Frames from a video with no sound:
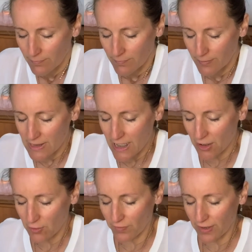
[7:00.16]
And take
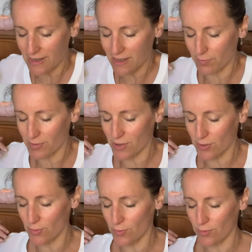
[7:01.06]
your fingertips
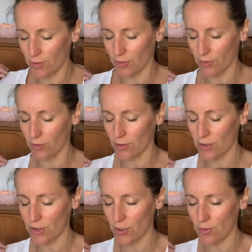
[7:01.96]
to your
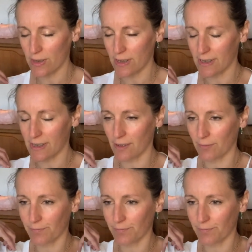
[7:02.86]
shoulders,